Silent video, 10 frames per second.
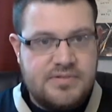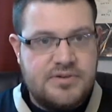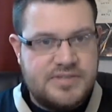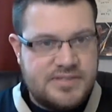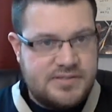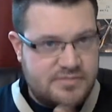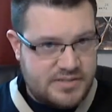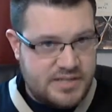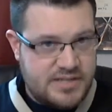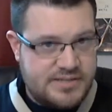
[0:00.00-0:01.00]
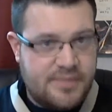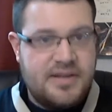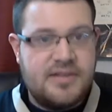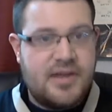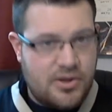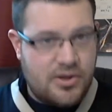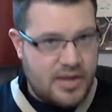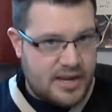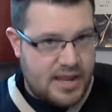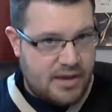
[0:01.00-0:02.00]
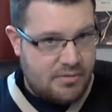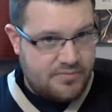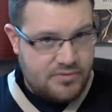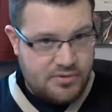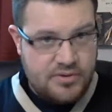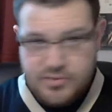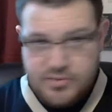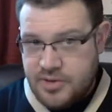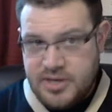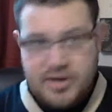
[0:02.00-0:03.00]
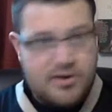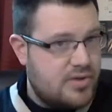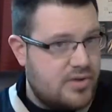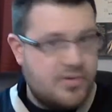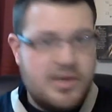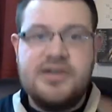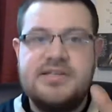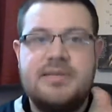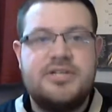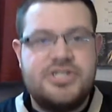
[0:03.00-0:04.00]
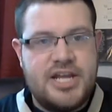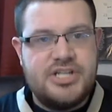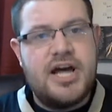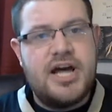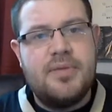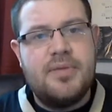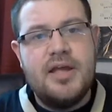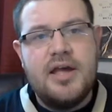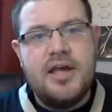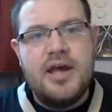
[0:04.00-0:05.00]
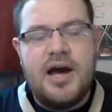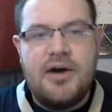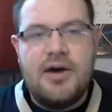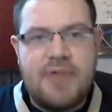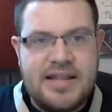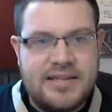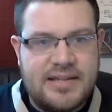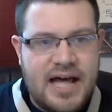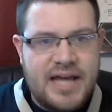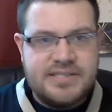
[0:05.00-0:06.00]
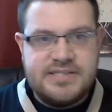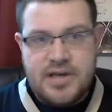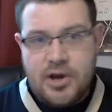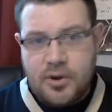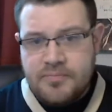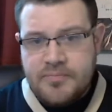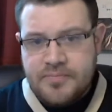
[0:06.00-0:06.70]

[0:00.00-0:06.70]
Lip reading: see something and they're like, okay, now you go here, you go here. He's able to change it up right at the line. So.